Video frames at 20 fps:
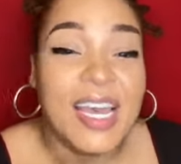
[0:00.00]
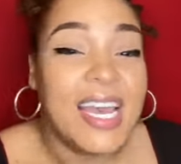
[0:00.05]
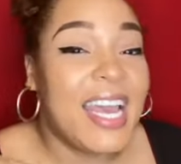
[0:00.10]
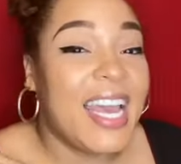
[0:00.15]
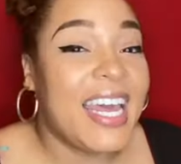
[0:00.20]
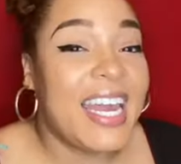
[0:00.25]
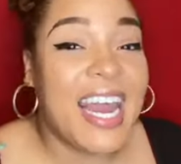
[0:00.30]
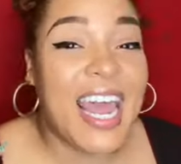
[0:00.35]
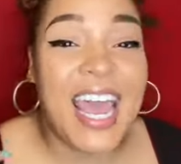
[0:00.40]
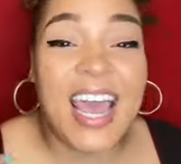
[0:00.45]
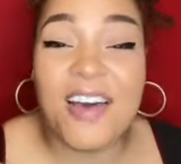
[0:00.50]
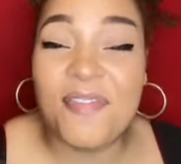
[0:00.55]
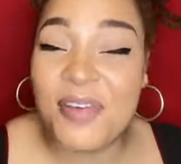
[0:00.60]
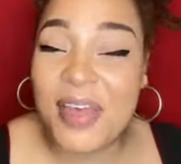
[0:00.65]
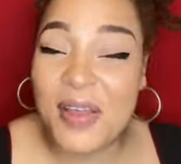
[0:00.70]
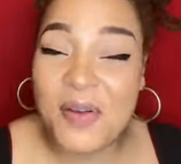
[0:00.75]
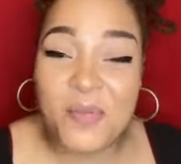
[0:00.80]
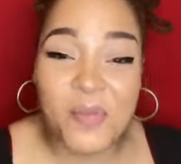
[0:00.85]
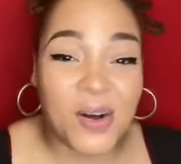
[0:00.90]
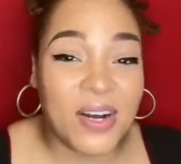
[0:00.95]
And have
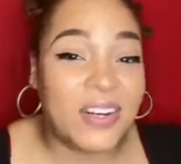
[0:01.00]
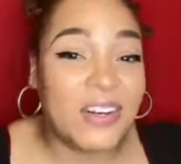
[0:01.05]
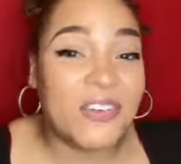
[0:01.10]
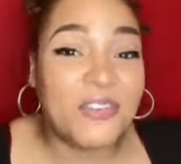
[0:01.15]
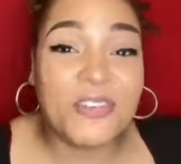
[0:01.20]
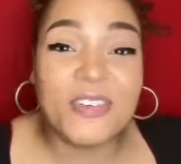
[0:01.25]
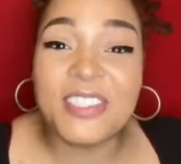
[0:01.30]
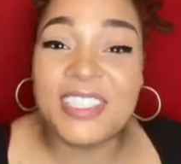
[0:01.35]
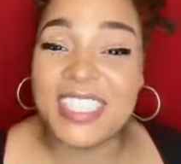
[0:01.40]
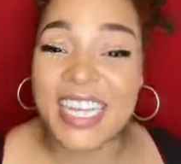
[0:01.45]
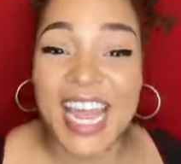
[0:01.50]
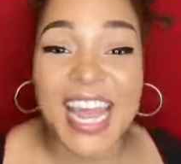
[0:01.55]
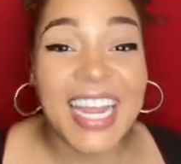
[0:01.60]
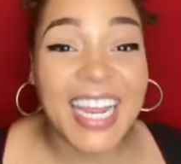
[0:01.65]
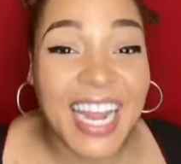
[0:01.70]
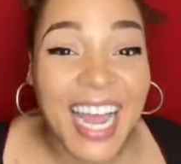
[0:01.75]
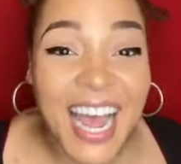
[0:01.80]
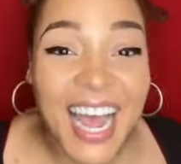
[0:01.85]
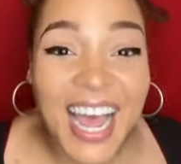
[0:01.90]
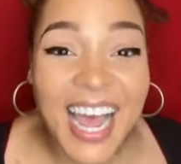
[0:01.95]
a wonderful day,
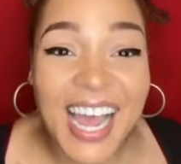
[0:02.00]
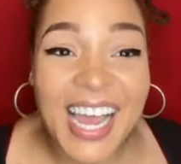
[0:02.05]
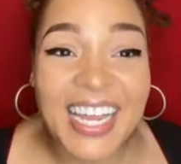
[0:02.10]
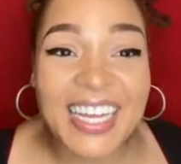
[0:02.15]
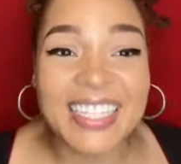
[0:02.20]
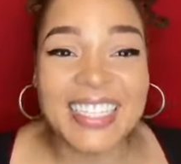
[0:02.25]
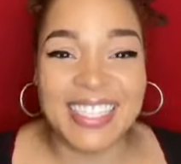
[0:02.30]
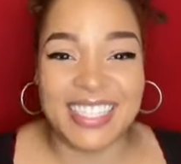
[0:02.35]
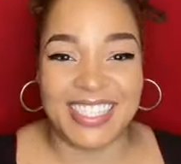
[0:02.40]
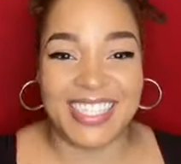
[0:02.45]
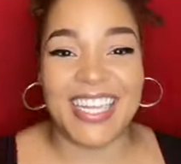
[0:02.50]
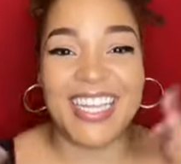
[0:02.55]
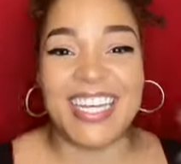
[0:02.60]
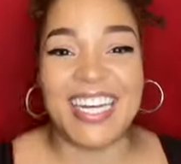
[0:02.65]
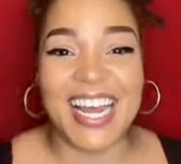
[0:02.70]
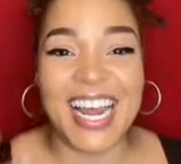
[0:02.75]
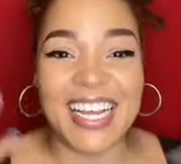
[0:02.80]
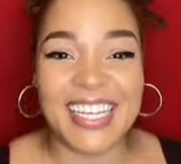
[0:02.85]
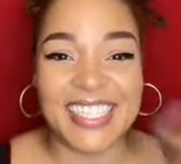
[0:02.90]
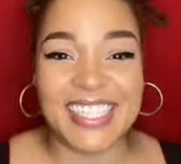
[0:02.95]
guys. See you
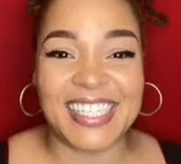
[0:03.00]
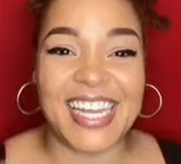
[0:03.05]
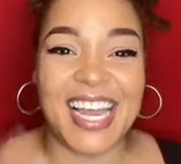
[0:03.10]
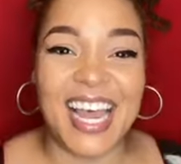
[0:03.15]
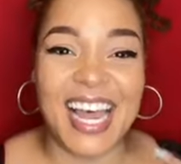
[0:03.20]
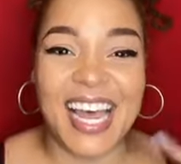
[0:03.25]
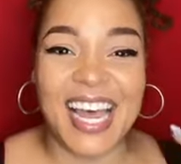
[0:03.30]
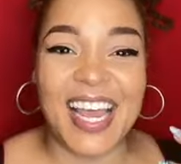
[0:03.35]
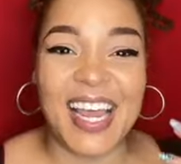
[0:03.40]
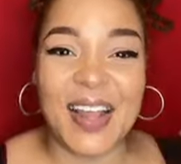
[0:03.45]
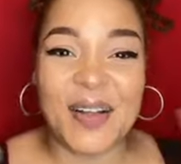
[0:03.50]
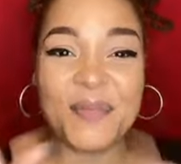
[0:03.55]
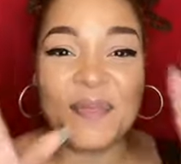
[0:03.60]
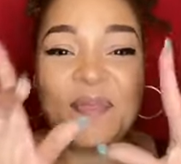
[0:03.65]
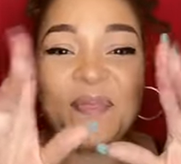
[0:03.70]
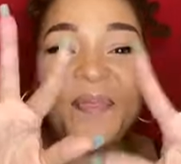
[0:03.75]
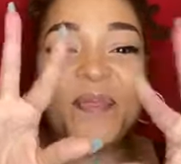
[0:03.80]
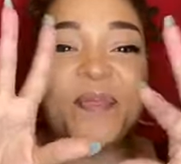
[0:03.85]
next time.